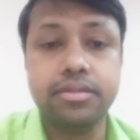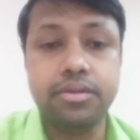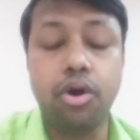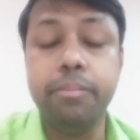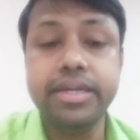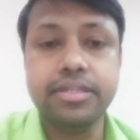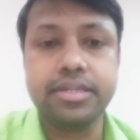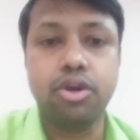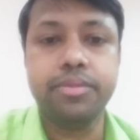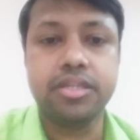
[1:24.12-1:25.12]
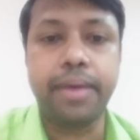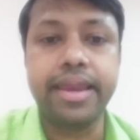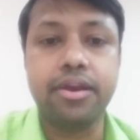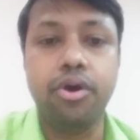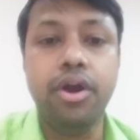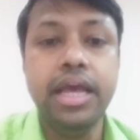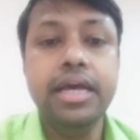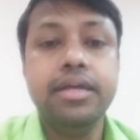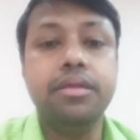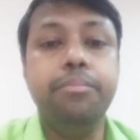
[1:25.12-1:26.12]
complete section of the spinal cord,
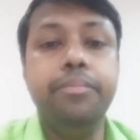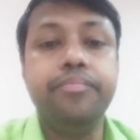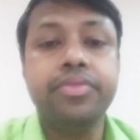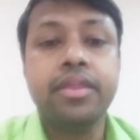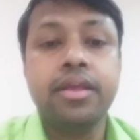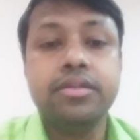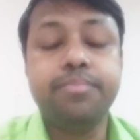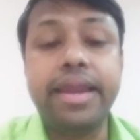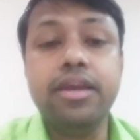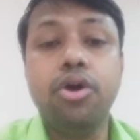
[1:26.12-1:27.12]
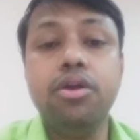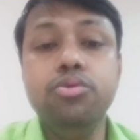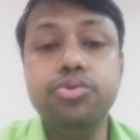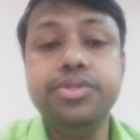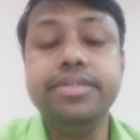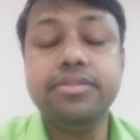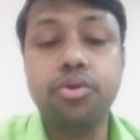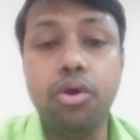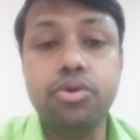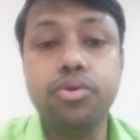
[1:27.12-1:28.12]
the spinal cord loses
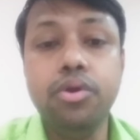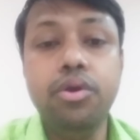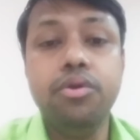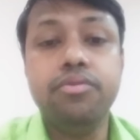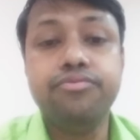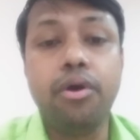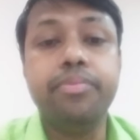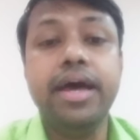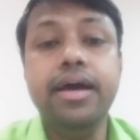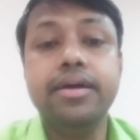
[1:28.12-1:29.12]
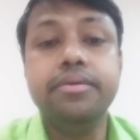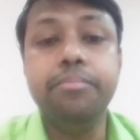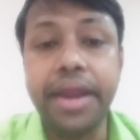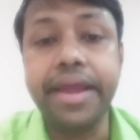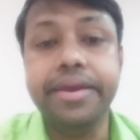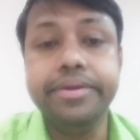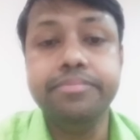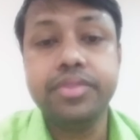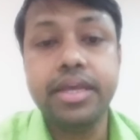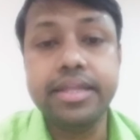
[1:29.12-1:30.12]
control from the brain,
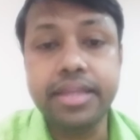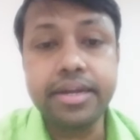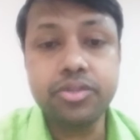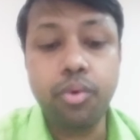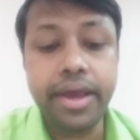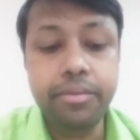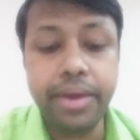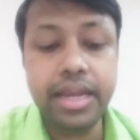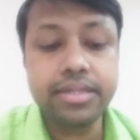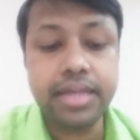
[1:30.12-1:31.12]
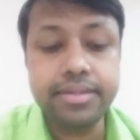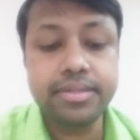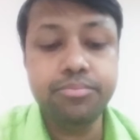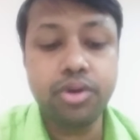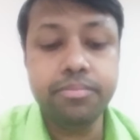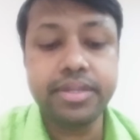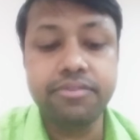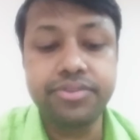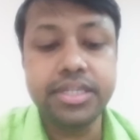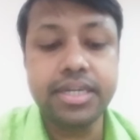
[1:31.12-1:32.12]
and that's why various sign, symptoms
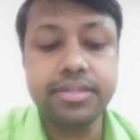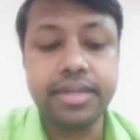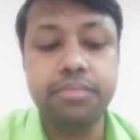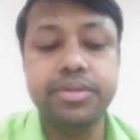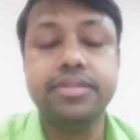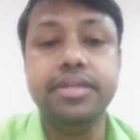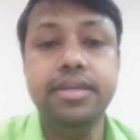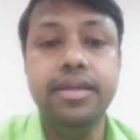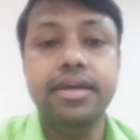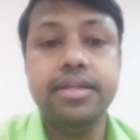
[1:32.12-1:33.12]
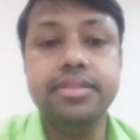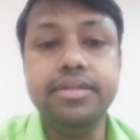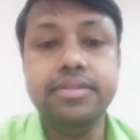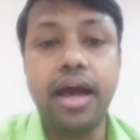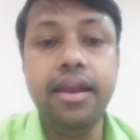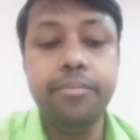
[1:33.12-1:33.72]
and features can be seen. These are: